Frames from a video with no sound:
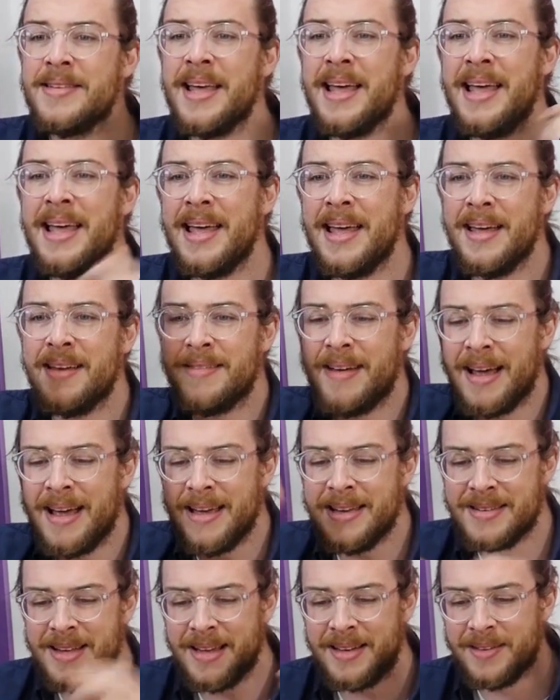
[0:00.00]
is
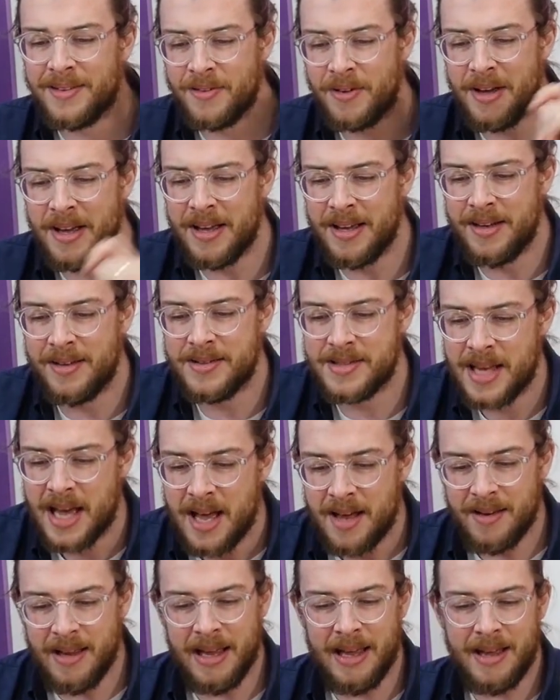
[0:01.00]
Rice and Queens.
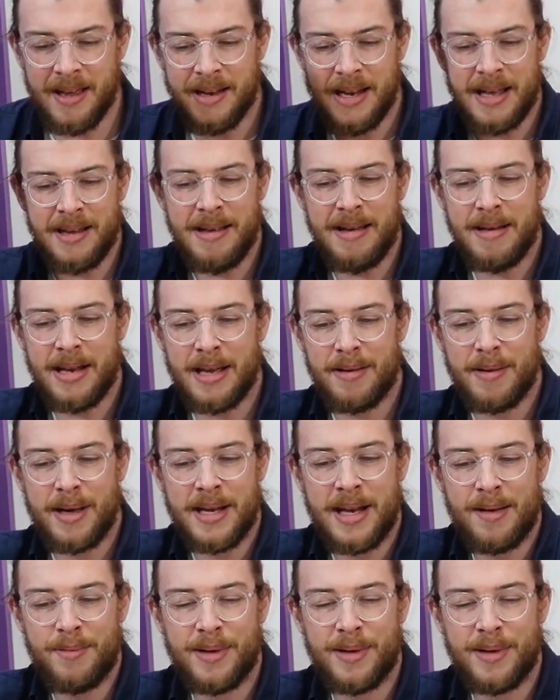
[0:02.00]
Remember